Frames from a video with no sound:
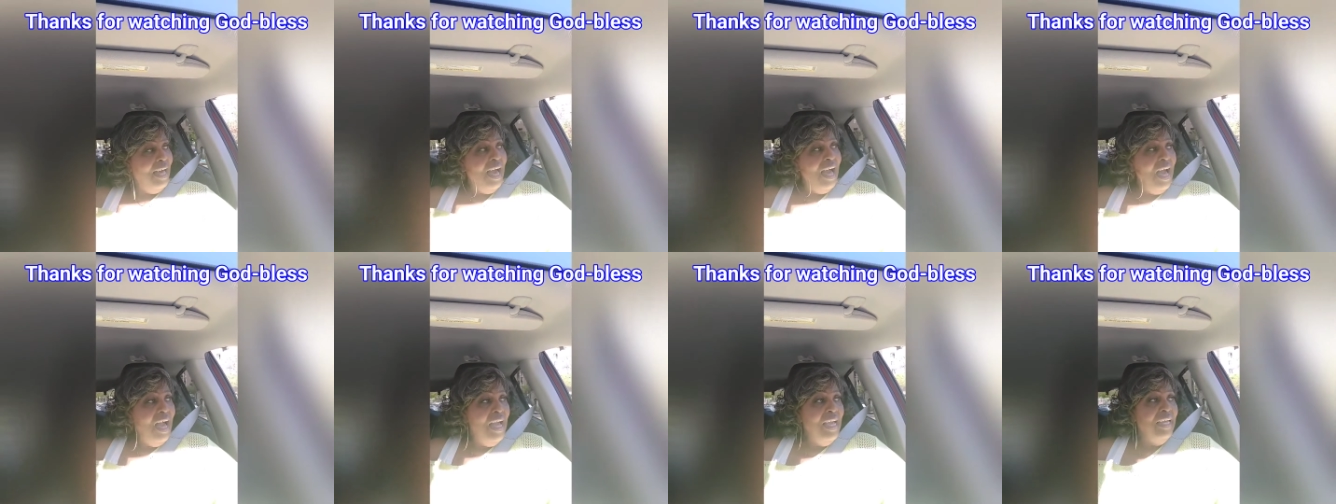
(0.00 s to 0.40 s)

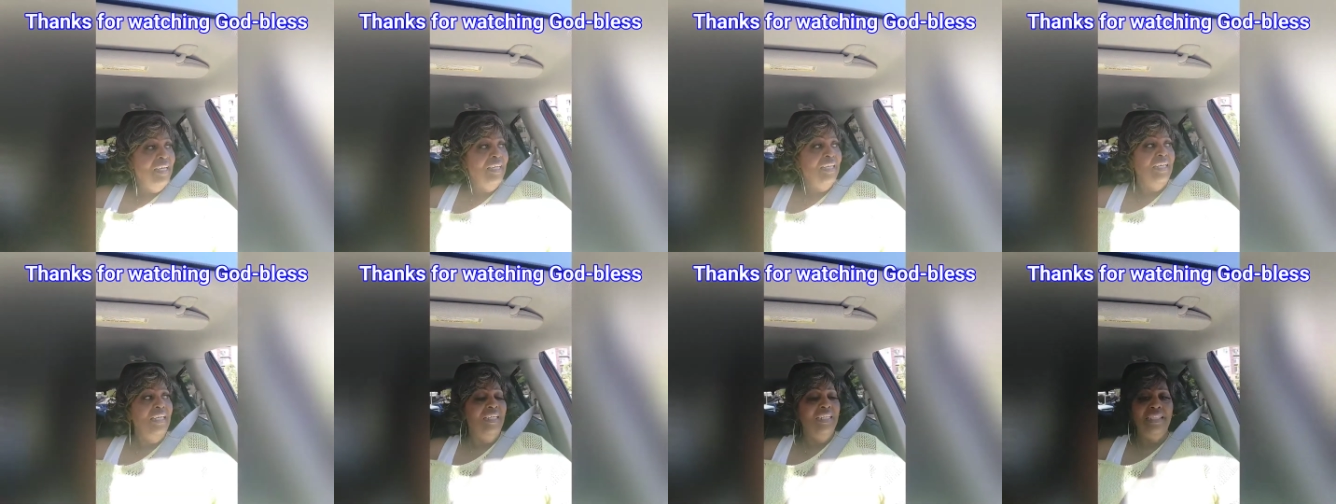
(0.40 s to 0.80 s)

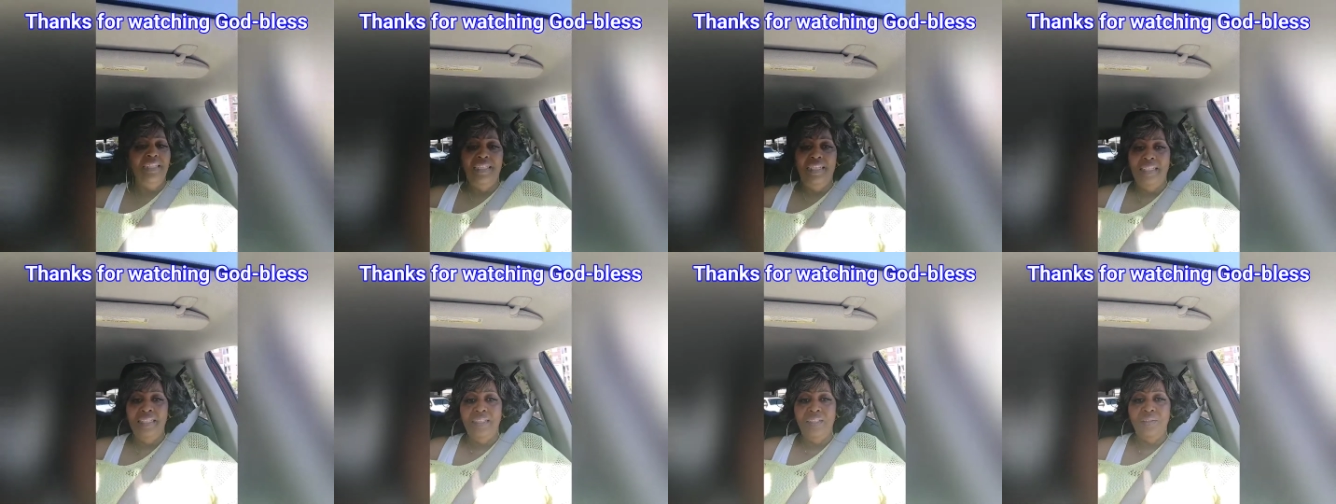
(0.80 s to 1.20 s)
I
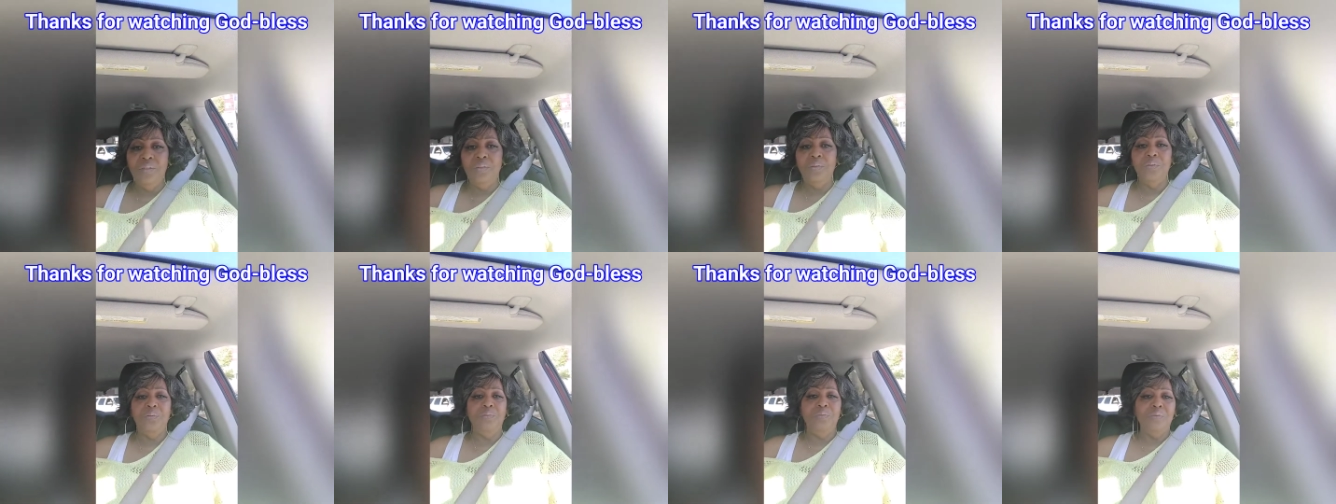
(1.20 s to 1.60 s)
need
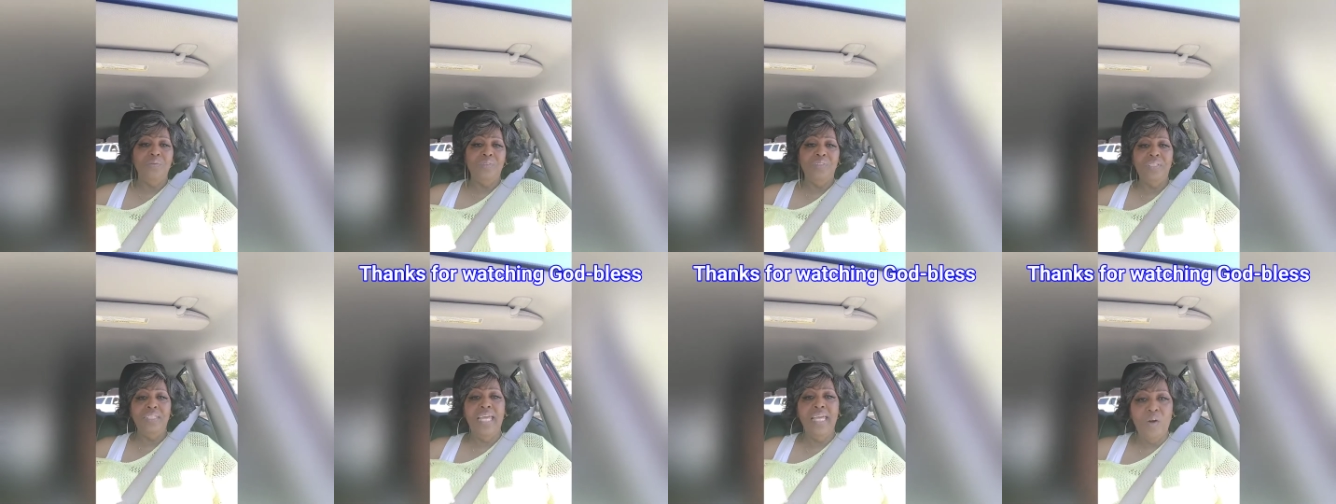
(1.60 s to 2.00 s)
to
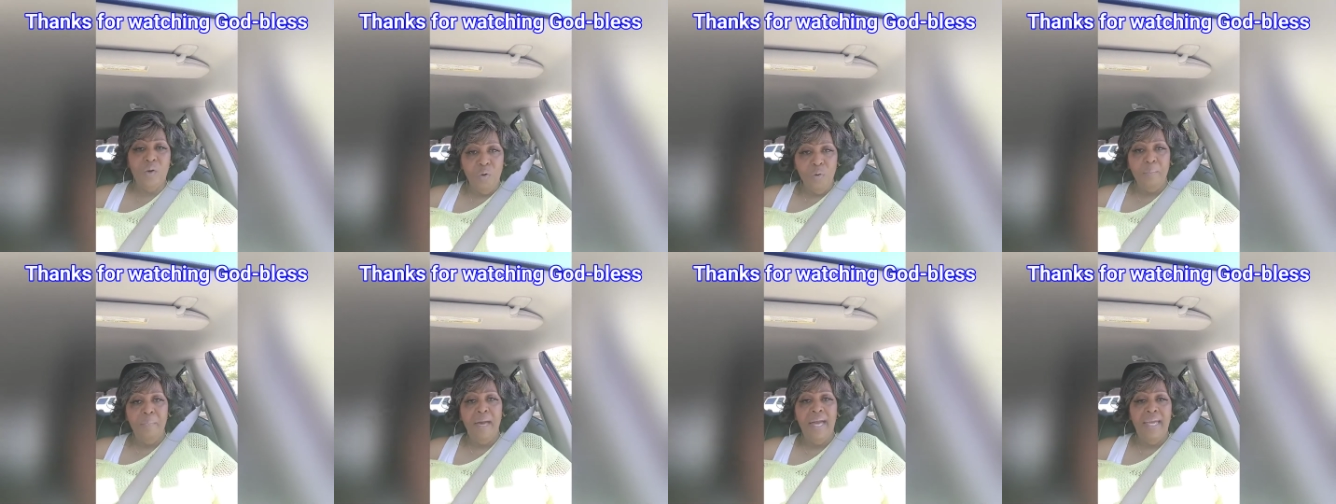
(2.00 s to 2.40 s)
stay
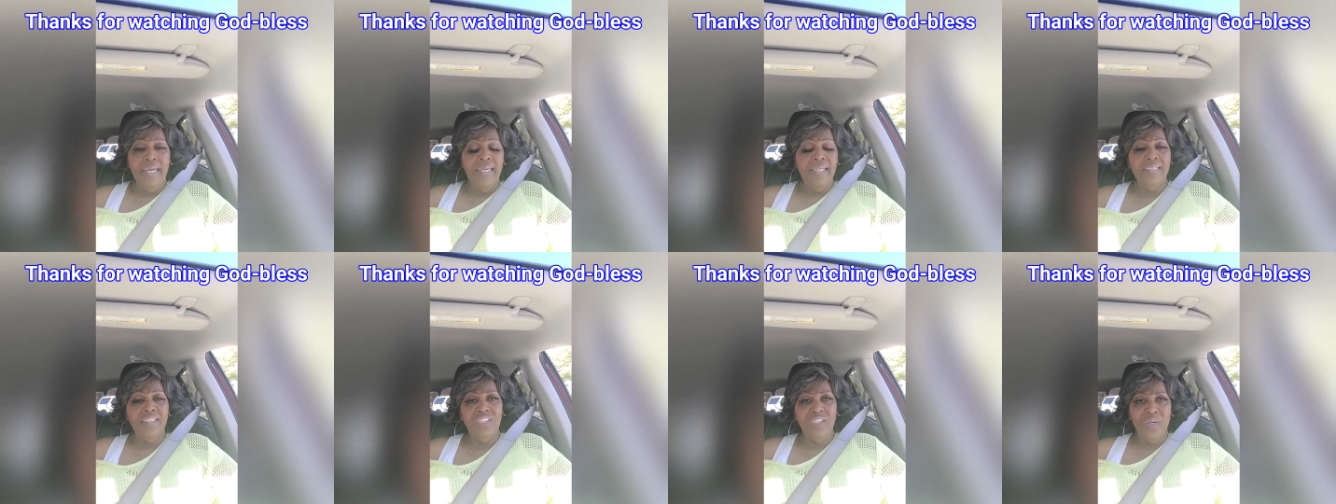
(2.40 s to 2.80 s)
on
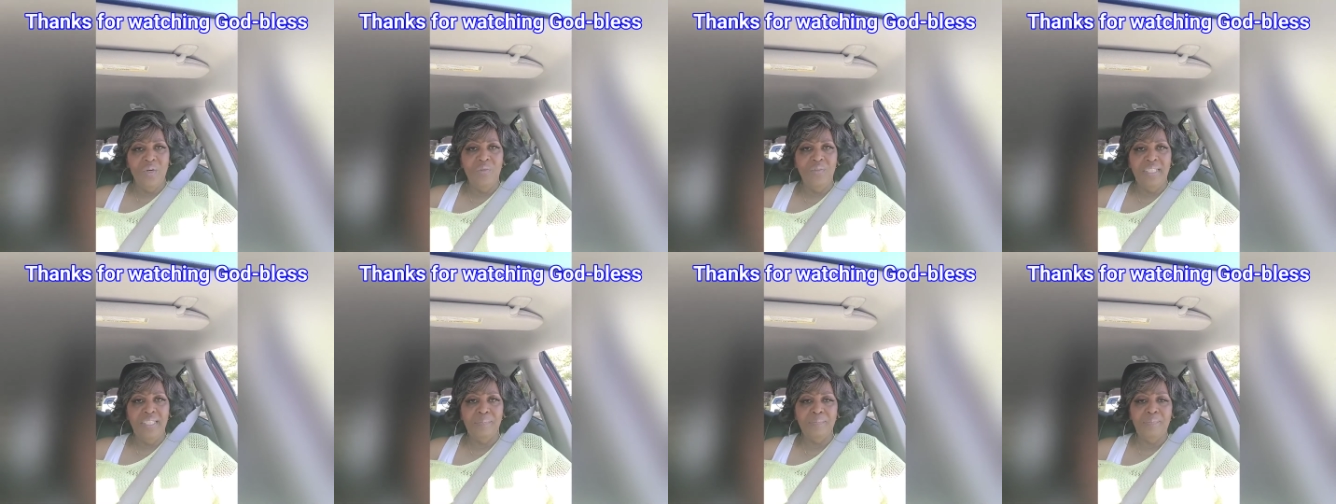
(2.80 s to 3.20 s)
my
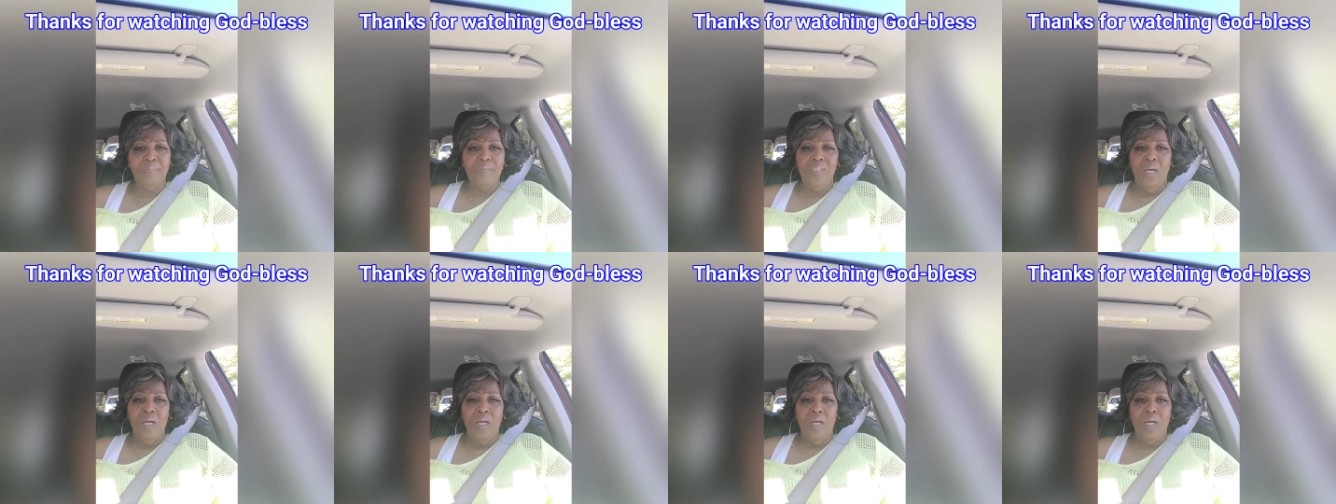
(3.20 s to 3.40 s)
journey.